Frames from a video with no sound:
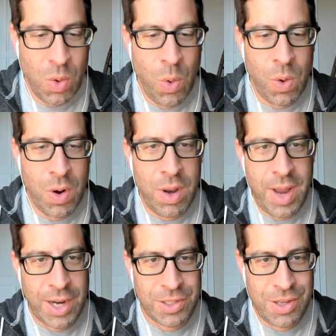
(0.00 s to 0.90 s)
or
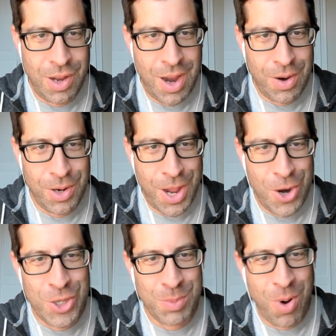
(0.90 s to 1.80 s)
Next Era
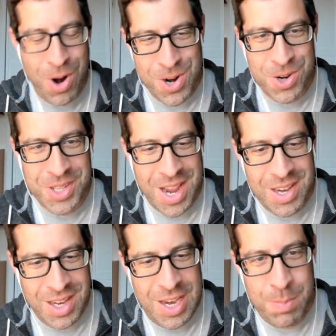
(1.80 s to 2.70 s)
Energy Partners,
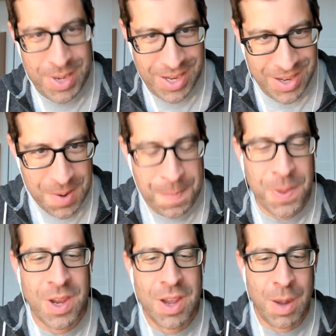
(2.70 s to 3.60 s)
NEP,
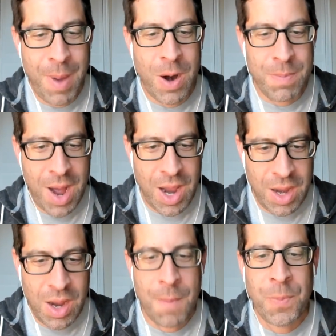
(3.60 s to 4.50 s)
a better buy?